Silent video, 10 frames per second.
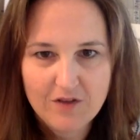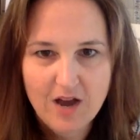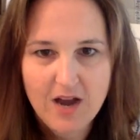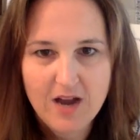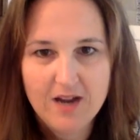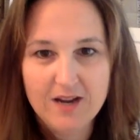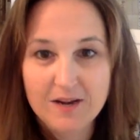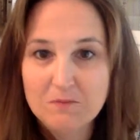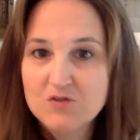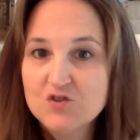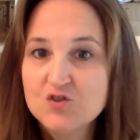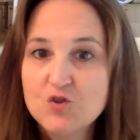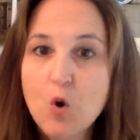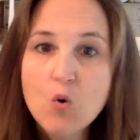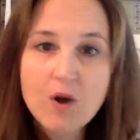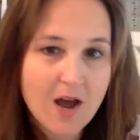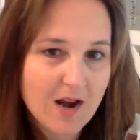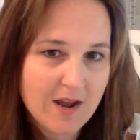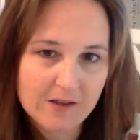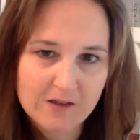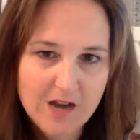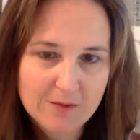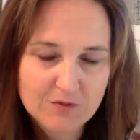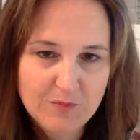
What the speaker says: I am so not a helicopter